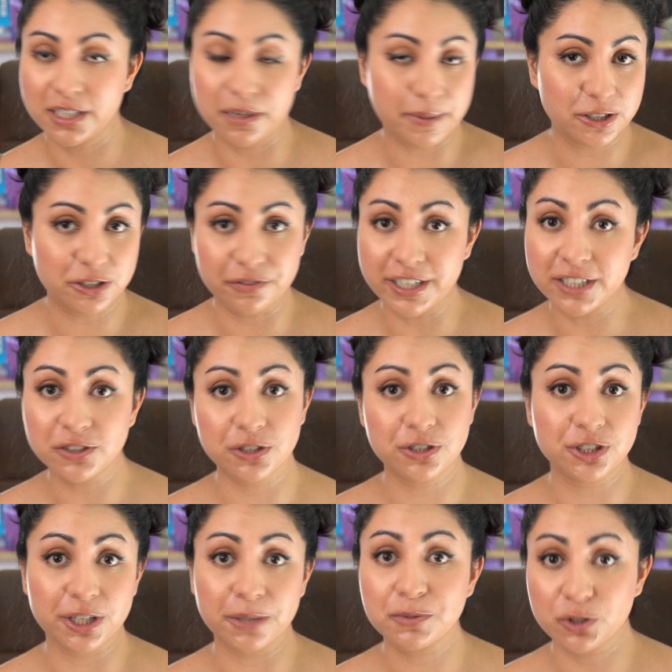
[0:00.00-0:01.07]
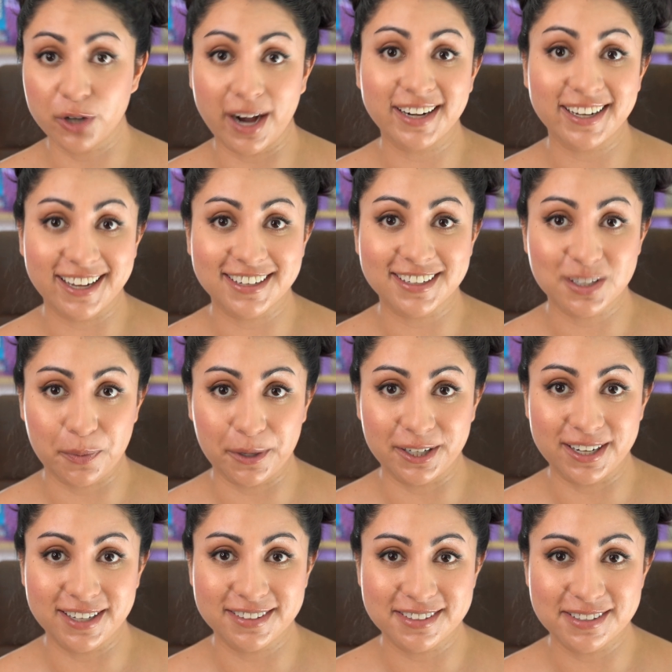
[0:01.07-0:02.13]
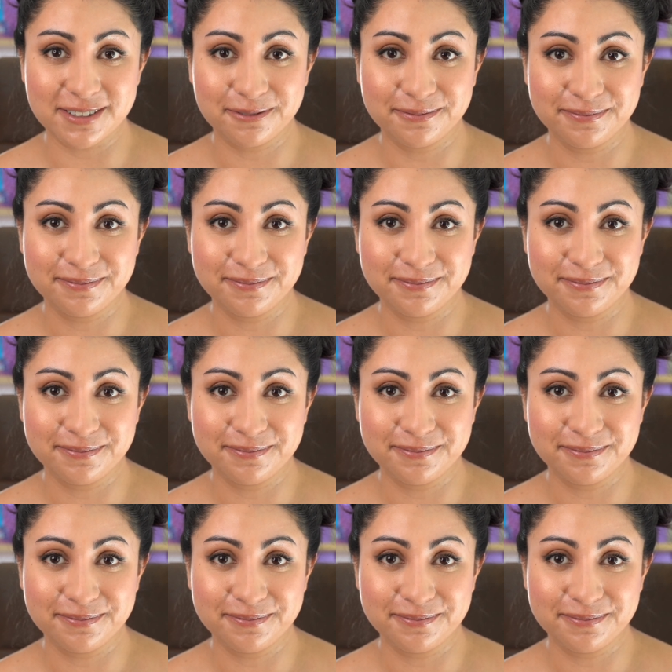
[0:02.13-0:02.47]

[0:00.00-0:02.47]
I did a bunch of internships trying to get experience.